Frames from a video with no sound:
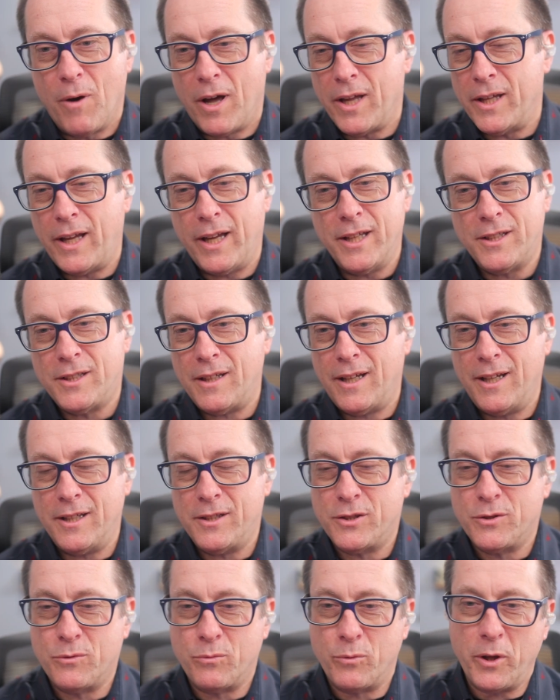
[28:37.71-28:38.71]
Well, it's
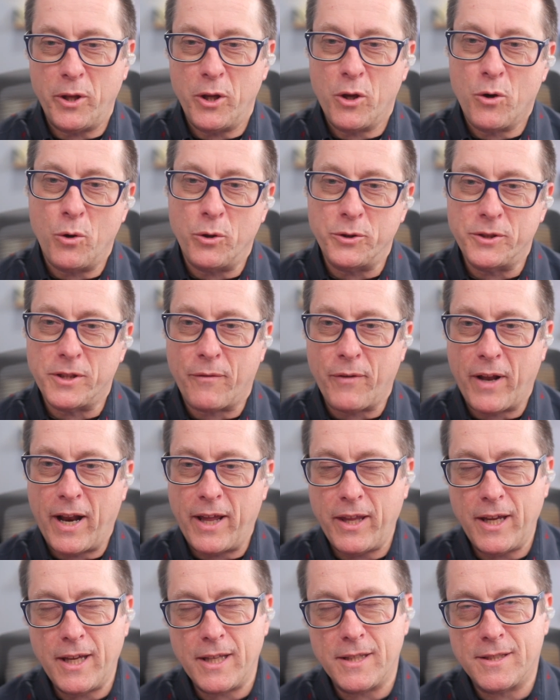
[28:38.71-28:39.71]
it's really cool stuff, and
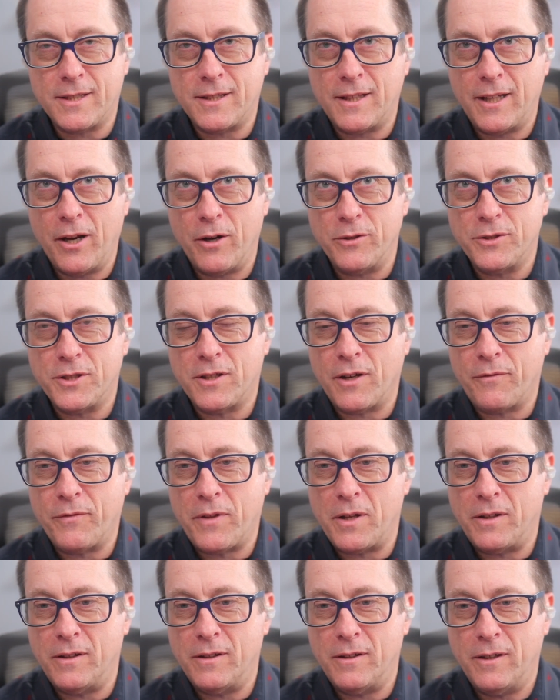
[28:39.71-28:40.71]
I think it's you know stuff
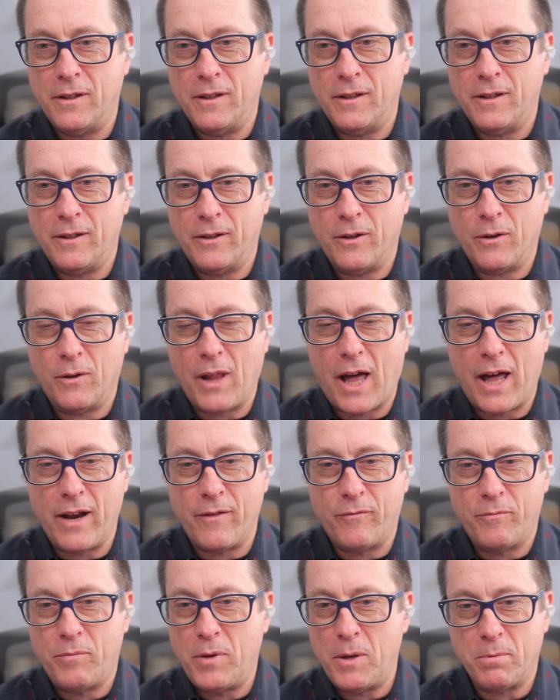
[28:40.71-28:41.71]
that you know a lot
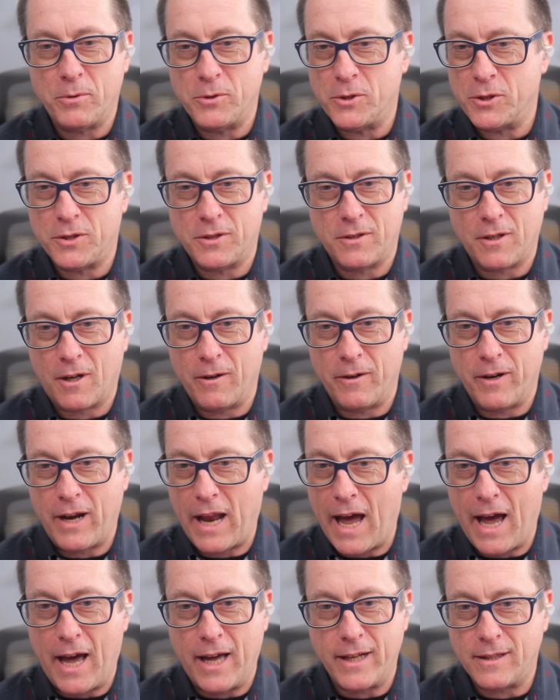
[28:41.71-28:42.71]
of people just are
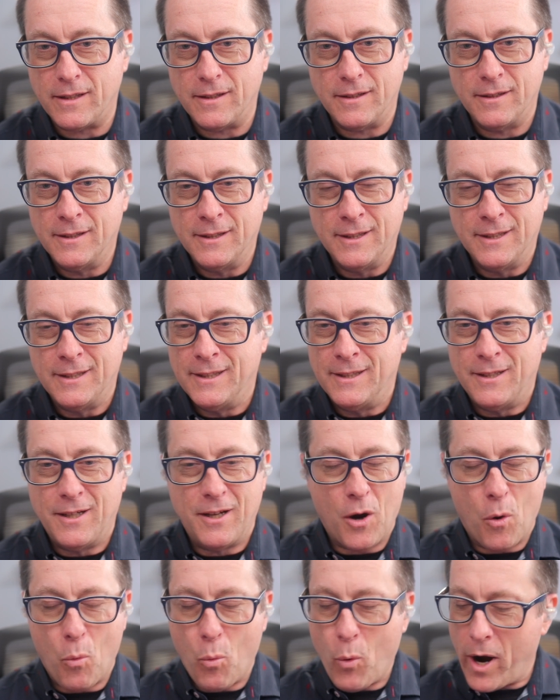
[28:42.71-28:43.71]
not
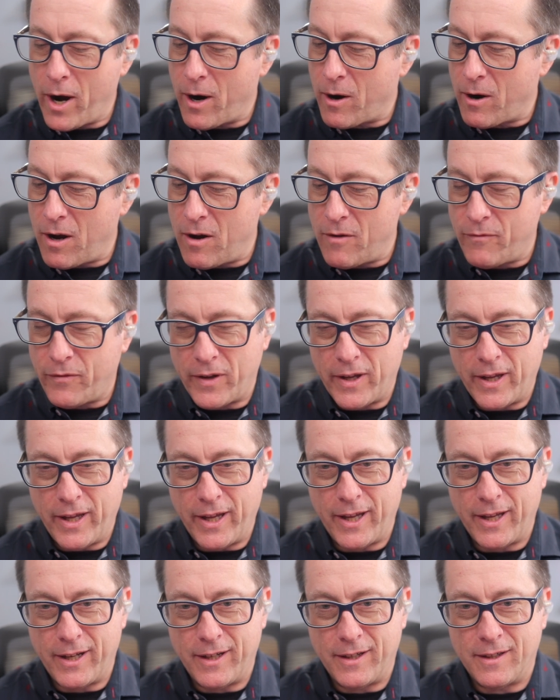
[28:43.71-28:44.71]
aware of,
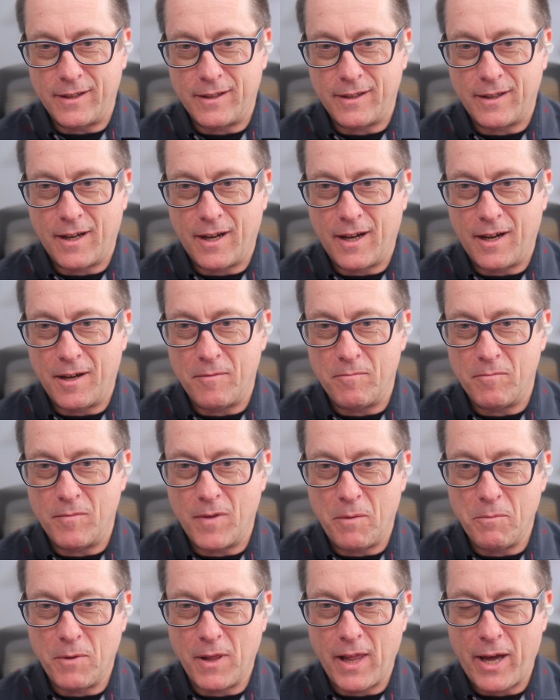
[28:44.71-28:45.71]
and um,
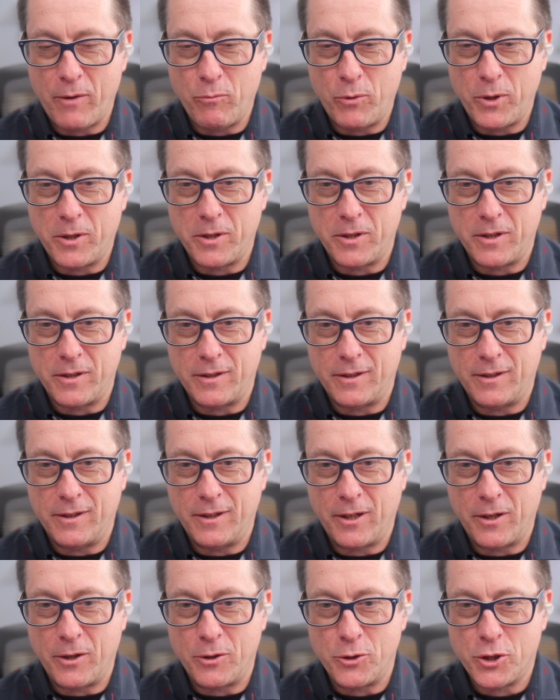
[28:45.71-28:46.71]
I'm glad we could
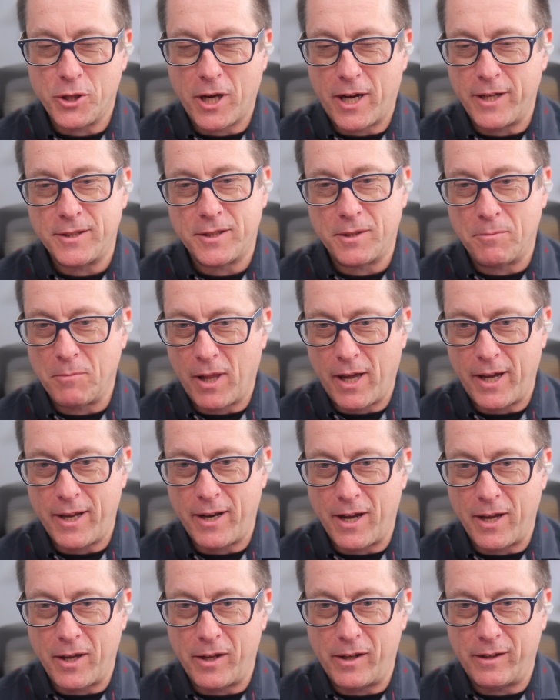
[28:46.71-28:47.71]
you know shine some
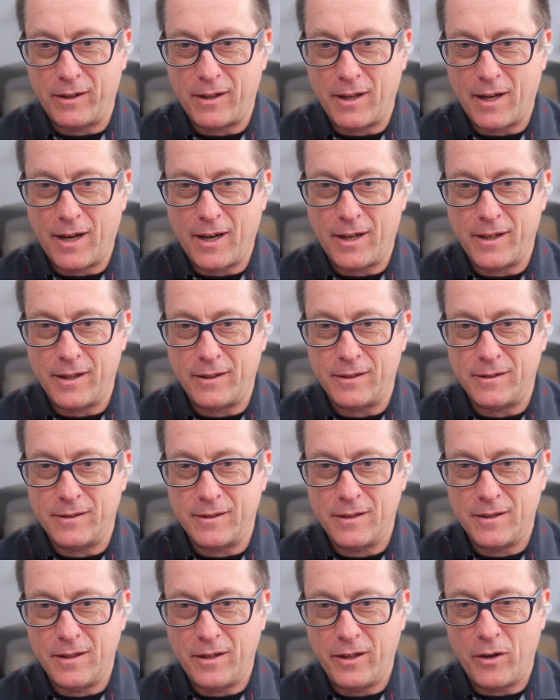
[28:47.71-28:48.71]
light on on
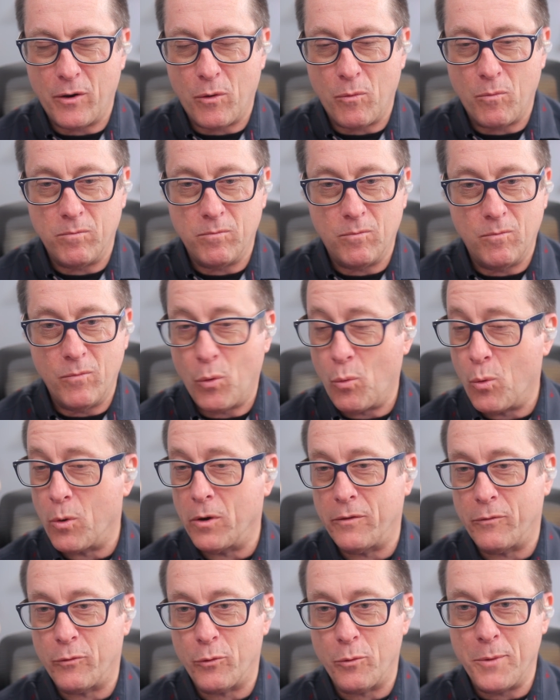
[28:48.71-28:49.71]
you know the
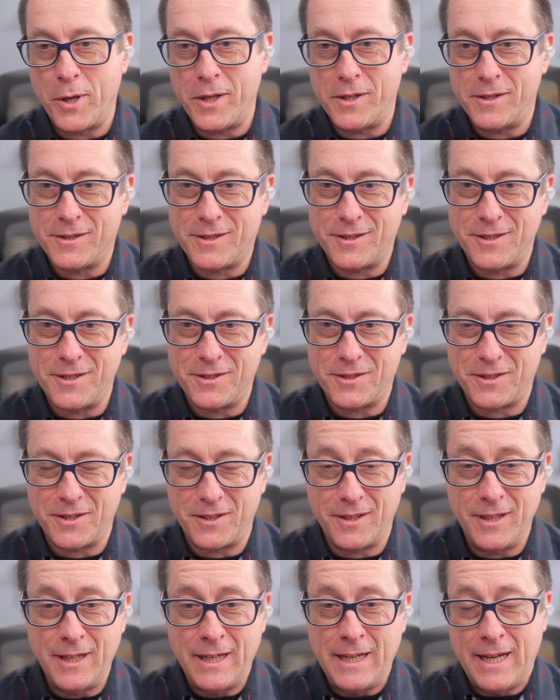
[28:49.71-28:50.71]
world of remittances
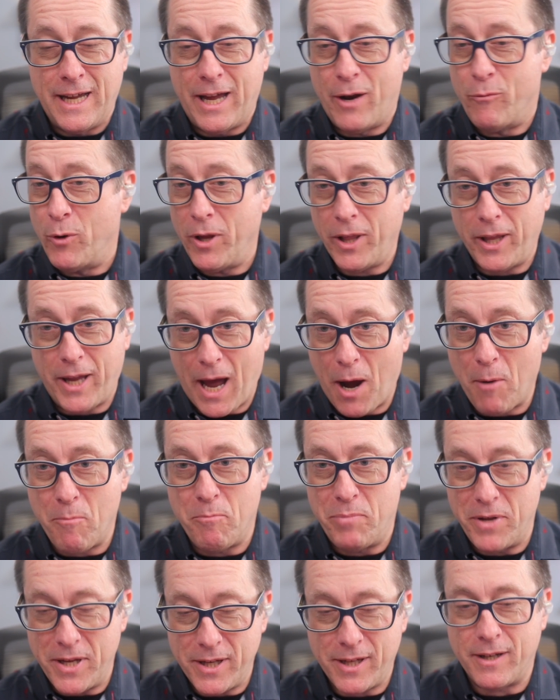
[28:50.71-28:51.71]
and and really how
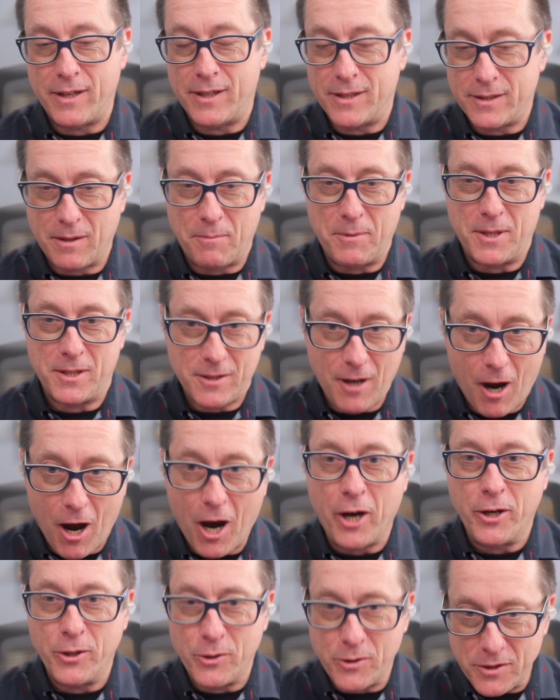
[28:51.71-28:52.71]
big it is. I mean, it's
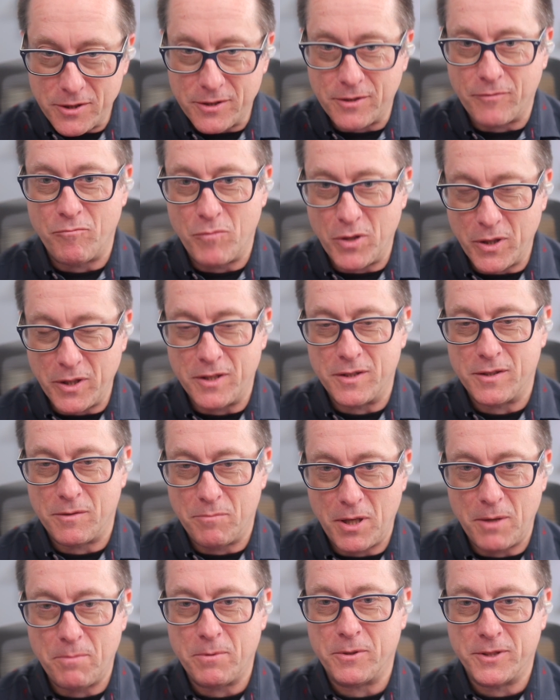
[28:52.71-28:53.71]
hundreds of millions
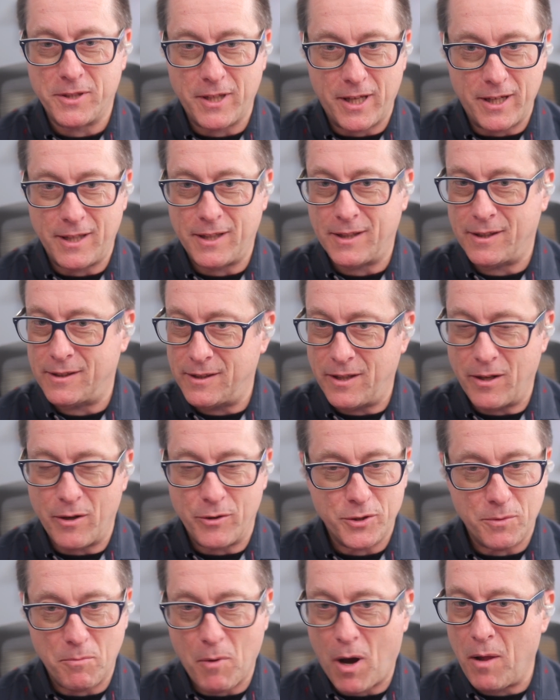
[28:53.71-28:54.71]
of people sending you
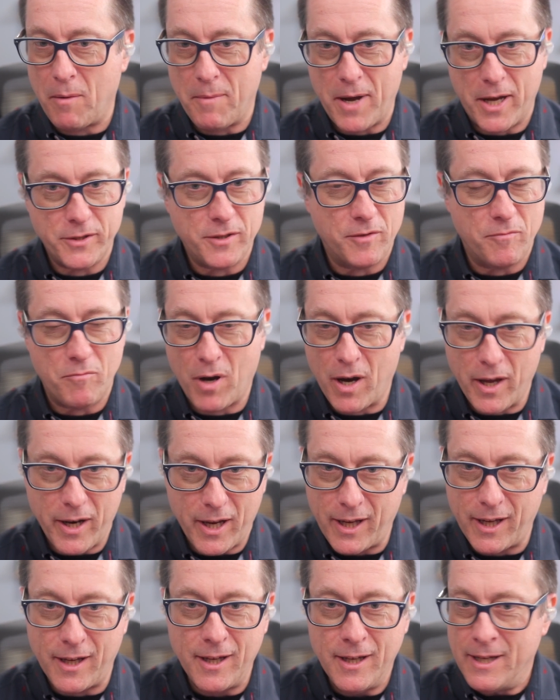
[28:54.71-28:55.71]
know small amounts of
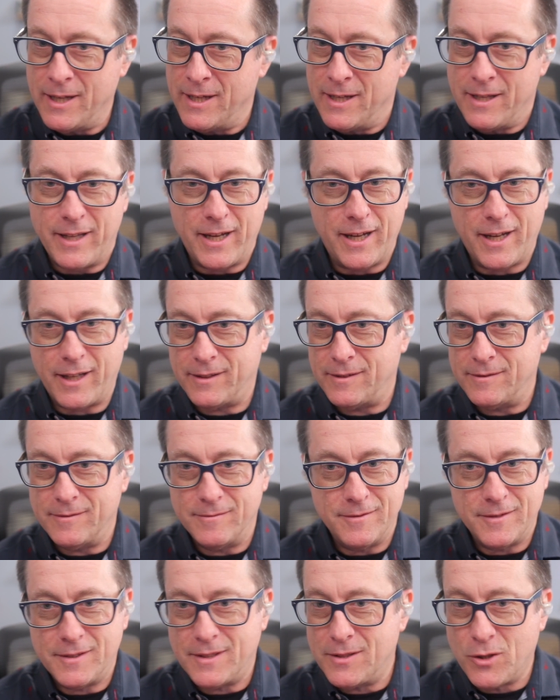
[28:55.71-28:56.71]
money that
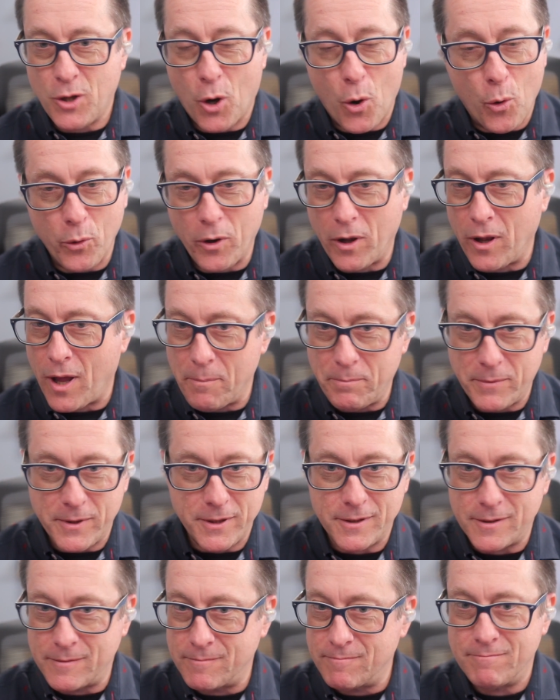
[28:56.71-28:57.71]
total up
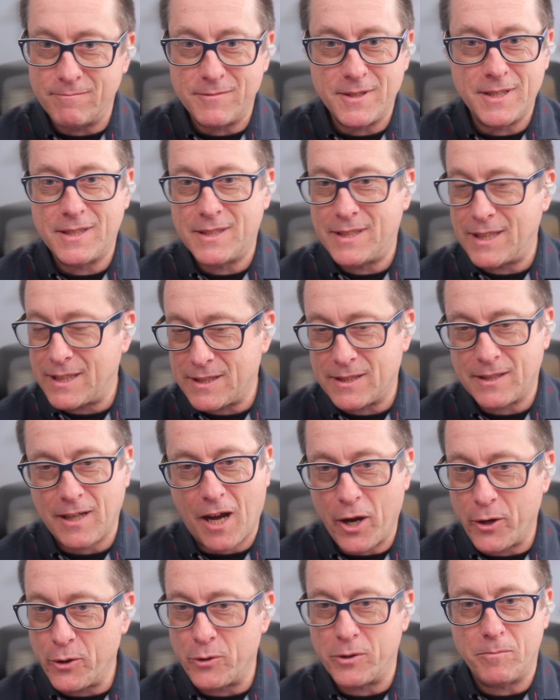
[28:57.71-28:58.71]
to
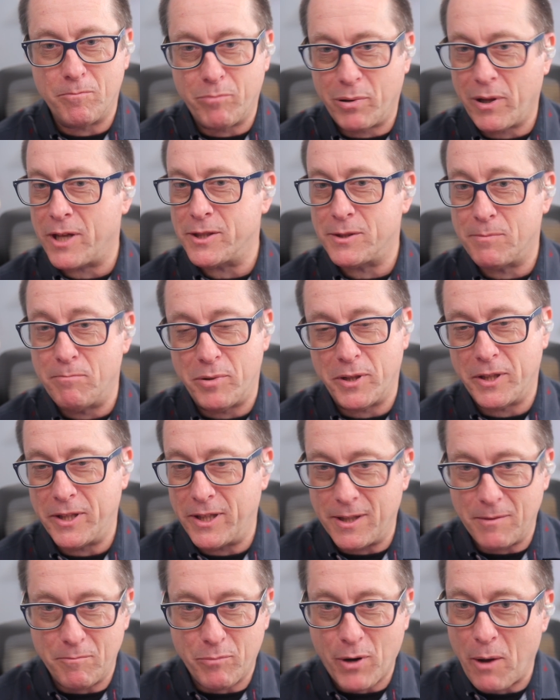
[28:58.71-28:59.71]
600 plus
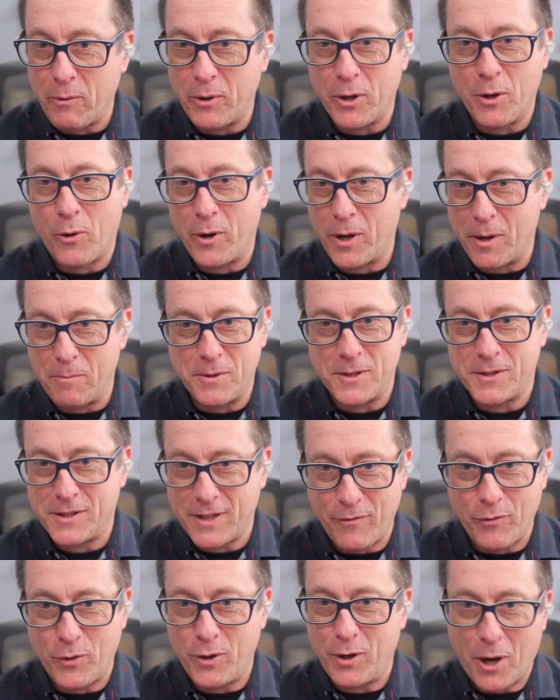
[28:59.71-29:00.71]
billion, probably going up to
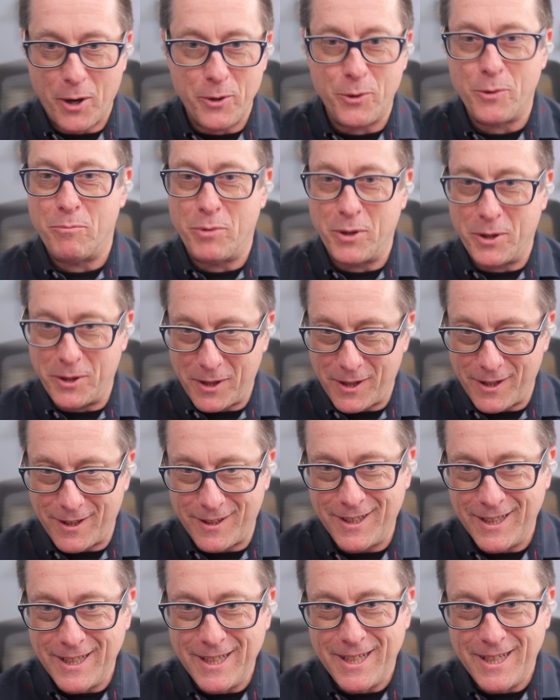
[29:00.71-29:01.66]
700 billion